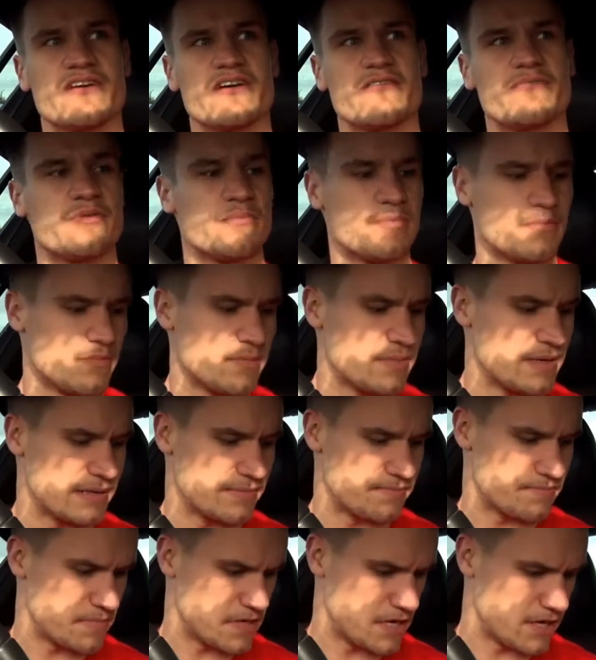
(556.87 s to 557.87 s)
and I've
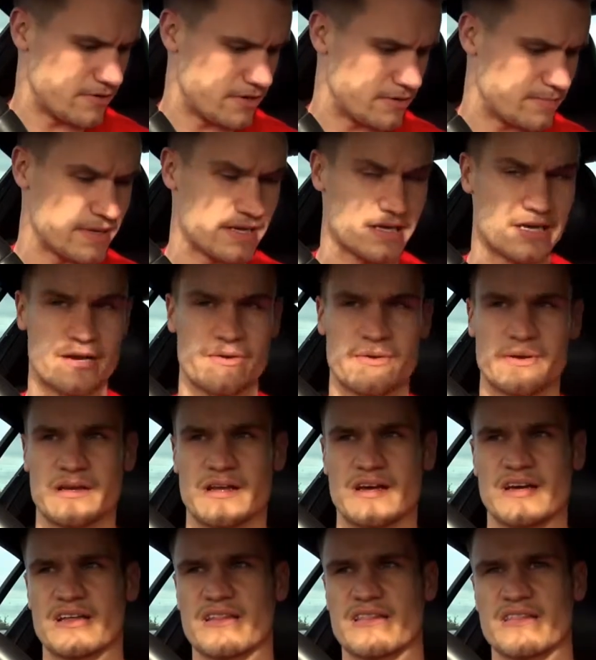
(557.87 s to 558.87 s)
probably only been going
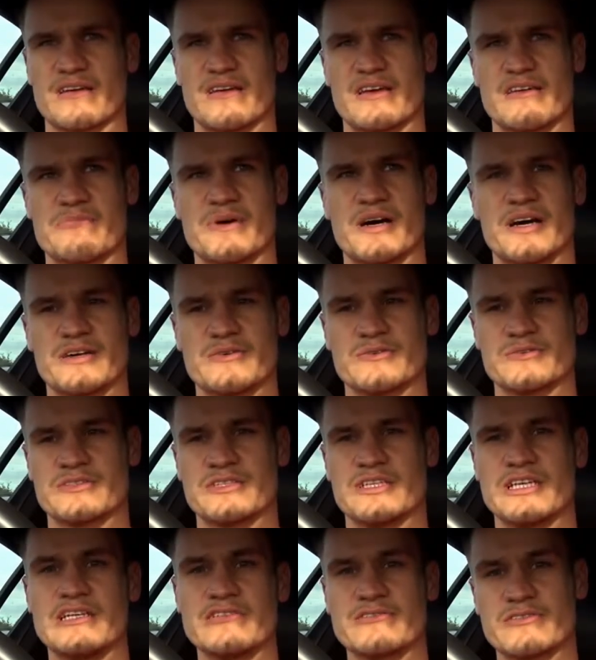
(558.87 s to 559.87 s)
like 30 miles.